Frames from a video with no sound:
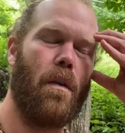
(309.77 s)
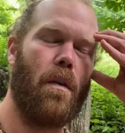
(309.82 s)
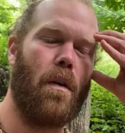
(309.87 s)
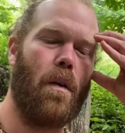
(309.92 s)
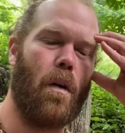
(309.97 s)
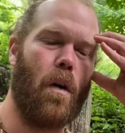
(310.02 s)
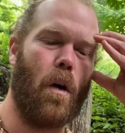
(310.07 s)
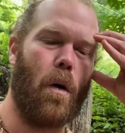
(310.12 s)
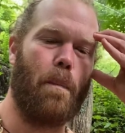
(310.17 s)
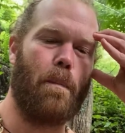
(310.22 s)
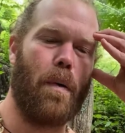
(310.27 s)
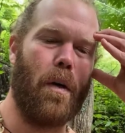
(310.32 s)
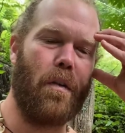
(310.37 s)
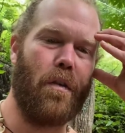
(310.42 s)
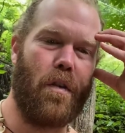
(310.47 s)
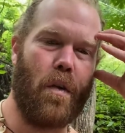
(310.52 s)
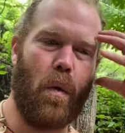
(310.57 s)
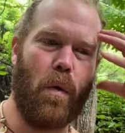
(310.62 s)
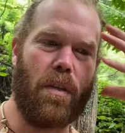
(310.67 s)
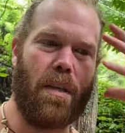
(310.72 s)
are
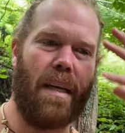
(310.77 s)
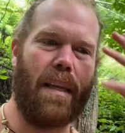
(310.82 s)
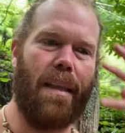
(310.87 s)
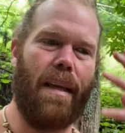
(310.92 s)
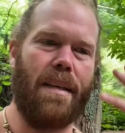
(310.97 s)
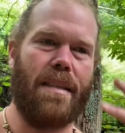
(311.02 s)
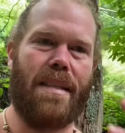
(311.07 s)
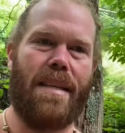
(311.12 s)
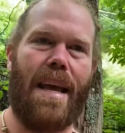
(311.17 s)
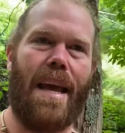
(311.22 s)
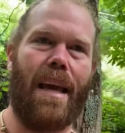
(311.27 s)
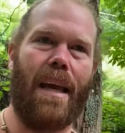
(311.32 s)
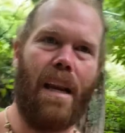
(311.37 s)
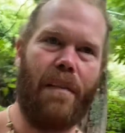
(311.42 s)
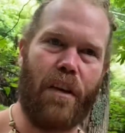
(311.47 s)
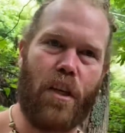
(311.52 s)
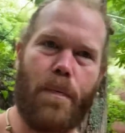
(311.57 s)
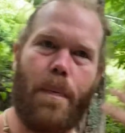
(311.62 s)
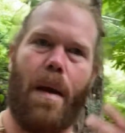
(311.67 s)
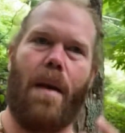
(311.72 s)
producing this negative
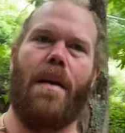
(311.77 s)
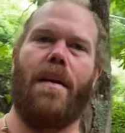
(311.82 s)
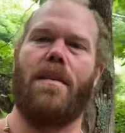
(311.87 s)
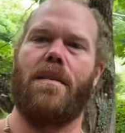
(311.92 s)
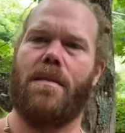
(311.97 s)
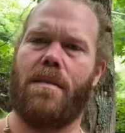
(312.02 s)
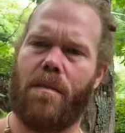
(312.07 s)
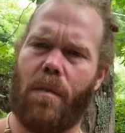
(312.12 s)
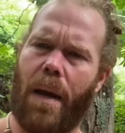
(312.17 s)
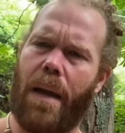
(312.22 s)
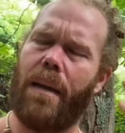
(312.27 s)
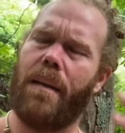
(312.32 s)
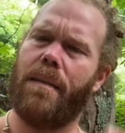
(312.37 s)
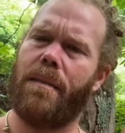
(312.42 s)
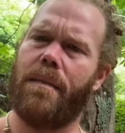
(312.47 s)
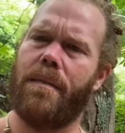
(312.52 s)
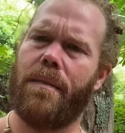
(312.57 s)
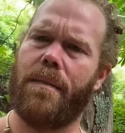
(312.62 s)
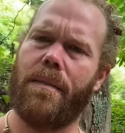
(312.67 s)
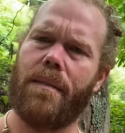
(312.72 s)
experience, right,
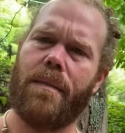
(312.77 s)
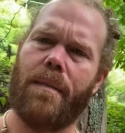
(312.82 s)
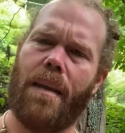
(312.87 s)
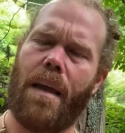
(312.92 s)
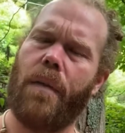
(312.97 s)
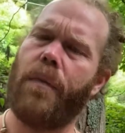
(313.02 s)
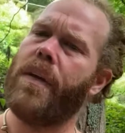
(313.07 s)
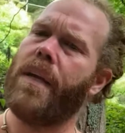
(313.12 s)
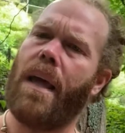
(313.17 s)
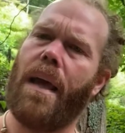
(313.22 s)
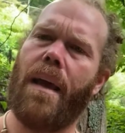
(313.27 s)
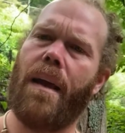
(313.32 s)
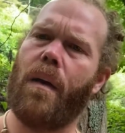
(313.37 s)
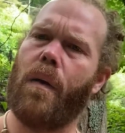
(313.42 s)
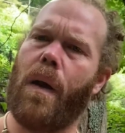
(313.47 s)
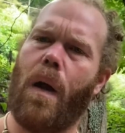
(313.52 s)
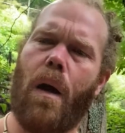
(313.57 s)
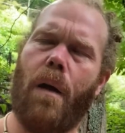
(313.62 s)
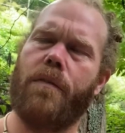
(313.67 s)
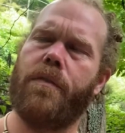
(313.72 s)
every day, or
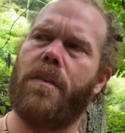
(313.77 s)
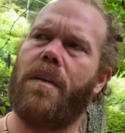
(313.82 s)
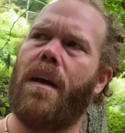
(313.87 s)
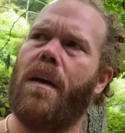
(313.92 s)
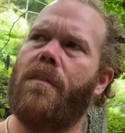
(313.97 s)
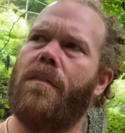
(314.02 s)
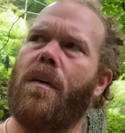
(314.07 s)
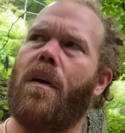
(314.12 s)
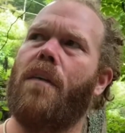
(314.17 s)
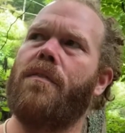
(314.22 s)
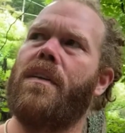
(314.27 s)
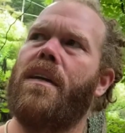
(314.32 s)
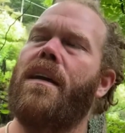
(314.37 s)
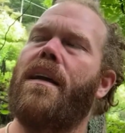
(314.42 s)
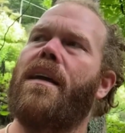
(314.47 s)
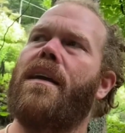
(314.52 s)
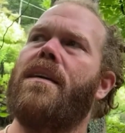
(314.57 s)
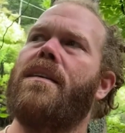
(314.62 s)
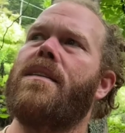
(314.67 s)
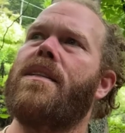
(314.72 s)
however often it
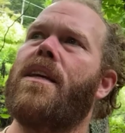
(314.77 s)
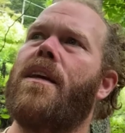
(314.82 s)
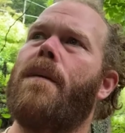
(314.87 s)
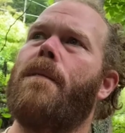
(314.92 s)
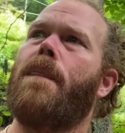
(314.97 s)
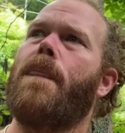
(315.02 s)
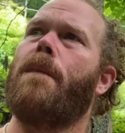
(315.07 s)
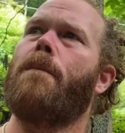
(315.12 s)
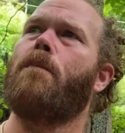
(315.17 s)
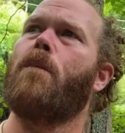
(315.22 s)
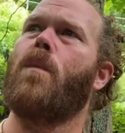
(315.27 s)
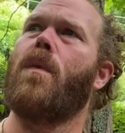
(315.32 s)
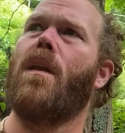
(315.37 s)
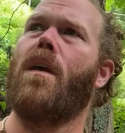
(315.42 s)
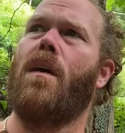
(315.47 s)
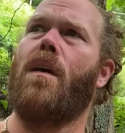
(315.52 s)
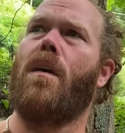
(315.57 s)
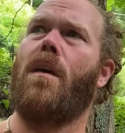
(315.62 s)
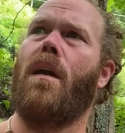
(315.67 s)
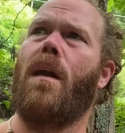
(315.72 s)
is.
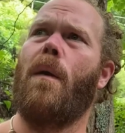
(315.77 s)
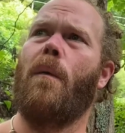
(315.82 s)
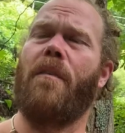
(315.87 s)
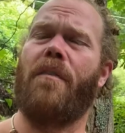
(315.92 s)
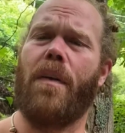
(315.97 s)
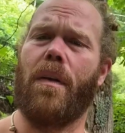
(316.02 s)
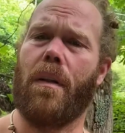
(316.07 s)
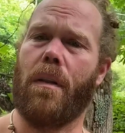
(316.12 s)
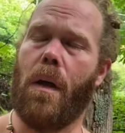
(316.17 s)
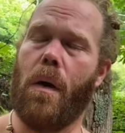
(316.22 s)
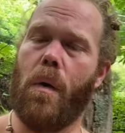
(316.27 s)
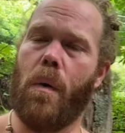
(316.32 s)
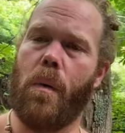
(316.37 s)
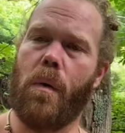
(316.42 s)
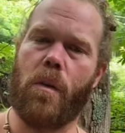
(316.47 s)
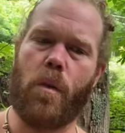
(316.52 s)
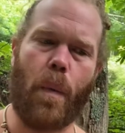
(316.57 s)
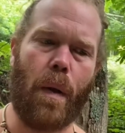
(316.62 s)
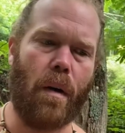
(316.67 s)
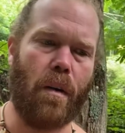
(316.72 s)
When we feel alone,
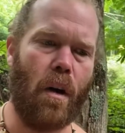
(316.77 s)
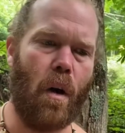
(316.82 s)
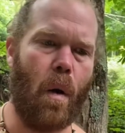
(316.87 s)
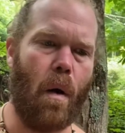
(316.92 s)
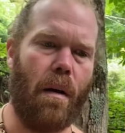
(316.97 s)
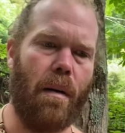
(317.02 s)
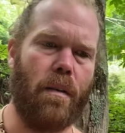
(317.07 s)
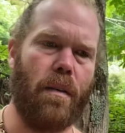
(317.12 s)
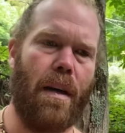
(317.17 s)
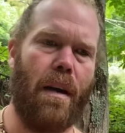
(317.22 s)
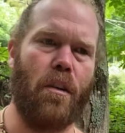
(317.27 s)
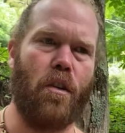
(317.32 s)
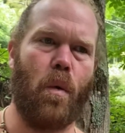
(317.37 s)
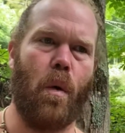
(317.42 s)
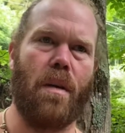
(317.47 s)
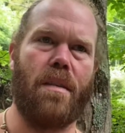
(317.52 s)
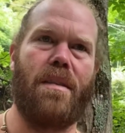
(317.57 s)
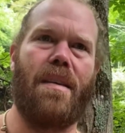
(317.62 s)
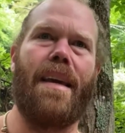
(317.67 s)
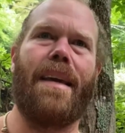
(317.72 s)
because we don't know how to
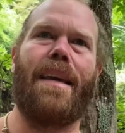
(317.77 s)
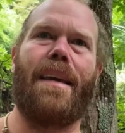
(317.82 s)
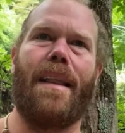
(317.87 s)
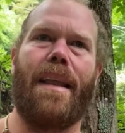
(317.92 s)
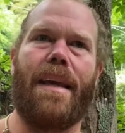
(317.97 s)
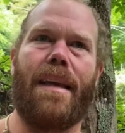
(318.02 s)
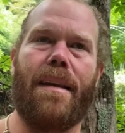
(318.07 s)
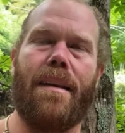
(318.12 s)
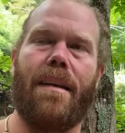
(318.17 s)
articulate